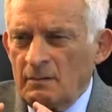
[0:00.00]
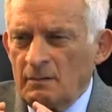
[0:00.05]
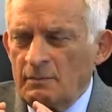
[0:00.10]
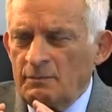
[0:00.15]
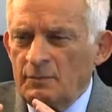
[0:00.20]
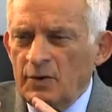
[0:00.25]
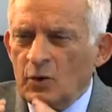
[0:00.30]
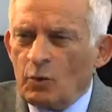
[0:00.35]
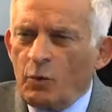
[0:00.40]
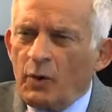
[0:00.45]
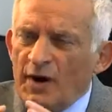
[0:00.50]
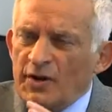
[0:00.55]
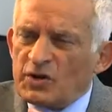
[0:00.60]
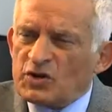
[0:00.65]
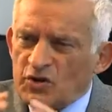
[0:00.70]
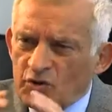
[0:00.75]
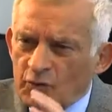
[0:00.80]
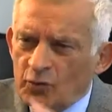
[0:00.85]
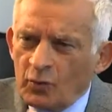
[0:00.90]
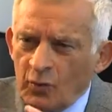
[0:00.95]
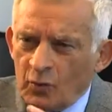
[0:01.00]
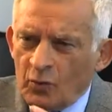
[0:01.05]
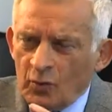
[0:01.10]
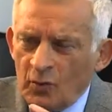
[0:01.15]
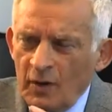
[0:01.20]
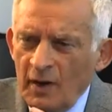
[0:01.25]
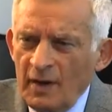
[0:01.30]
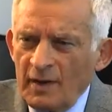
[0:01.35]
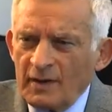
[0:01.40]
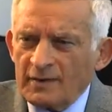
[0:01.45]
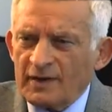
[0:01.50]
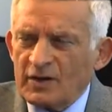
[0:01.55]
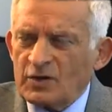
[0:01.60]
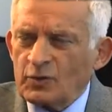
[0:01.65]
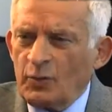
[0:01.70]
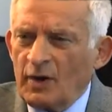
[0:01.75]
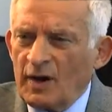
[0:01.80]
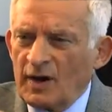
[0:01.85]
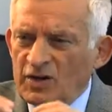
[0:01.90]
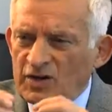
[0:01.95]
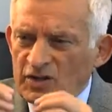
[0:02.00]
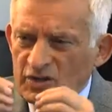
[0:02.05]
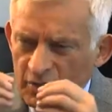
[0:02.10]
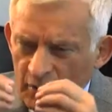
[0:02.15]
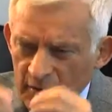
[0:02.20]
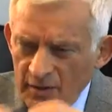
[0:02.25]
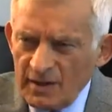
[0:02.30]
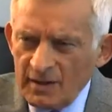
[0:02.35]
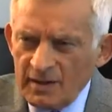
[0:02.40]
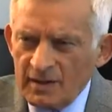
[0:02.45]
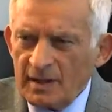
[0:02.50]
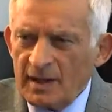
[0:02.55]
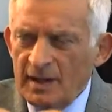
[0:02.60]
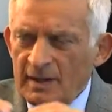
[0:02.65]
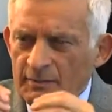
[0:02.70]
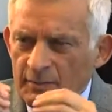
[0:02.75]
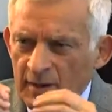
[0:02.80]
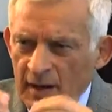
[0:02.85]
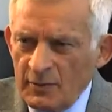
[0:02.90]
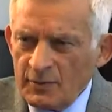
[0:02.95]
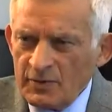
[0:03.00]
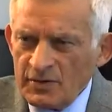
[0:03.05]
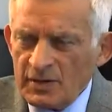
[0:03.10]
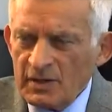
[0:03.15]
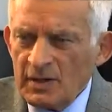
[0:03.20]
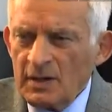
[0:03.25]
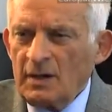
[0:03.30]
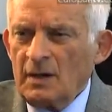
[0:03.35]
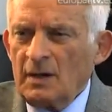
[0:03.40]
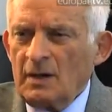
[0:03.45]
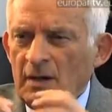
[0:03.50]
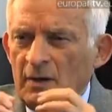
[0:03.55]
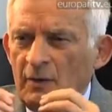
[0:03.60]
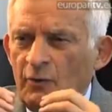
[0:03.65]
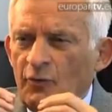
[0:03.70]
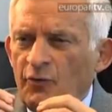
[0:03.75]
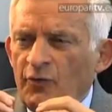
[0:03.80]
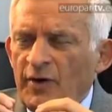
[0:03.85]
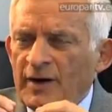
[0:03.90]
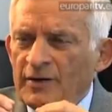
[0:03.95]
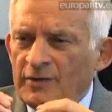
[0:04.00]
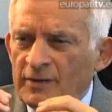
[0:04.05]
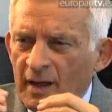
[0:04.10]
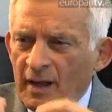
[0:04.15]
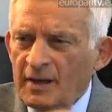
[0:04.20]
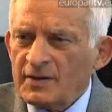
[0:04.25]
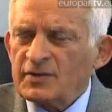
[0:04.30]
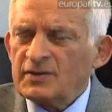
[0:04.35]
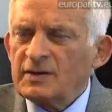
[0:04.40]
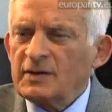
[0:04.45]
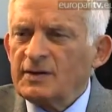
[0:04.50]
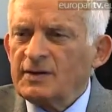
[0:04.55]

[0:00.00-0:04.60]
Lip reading: be quite sure that we are talking about financial